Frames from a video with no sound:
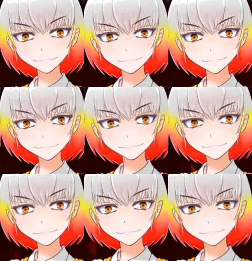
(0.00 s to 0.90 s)

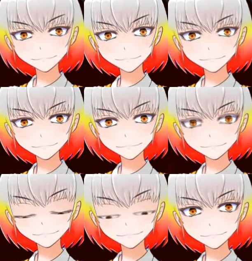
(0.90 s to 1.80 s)

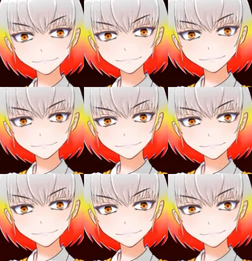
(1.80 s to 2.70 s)

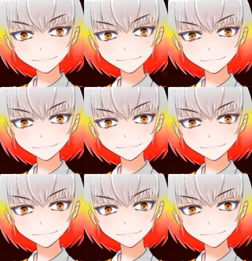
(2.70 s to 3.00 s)
Nobody speaks.